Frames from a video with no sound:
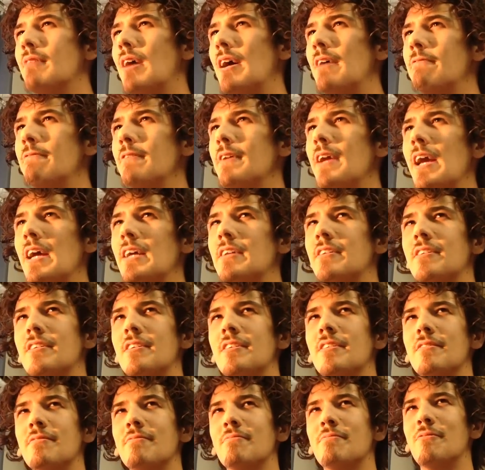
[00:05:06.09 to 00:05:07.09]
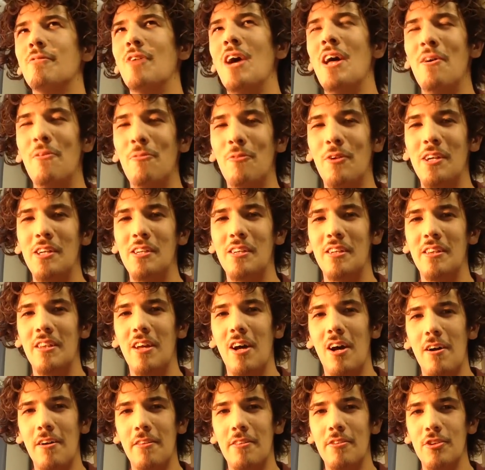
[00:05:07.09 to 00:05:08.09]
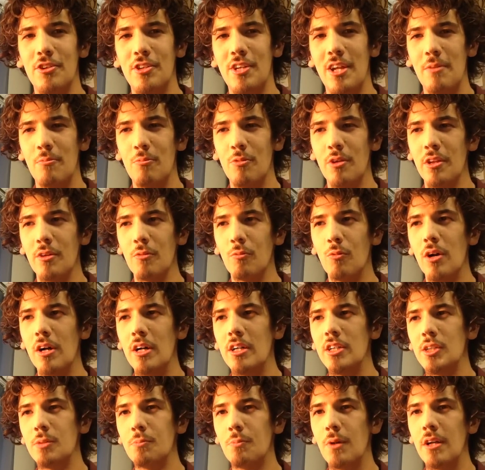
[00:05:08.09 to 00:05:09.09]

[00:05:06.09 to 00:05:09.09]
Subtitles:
I forget what the author's name really was.